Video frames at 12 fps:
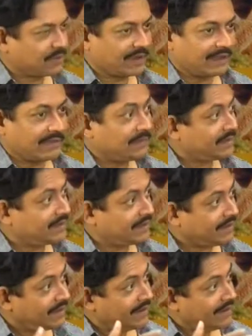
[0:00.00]
12 and they
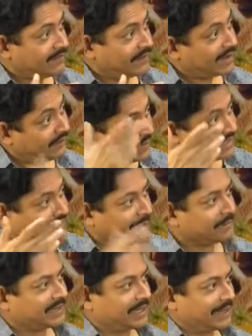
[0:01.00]
were 5 feet
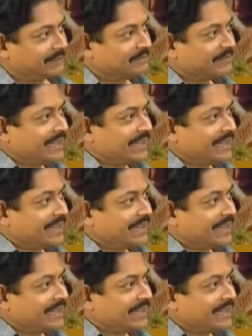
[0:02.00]
something.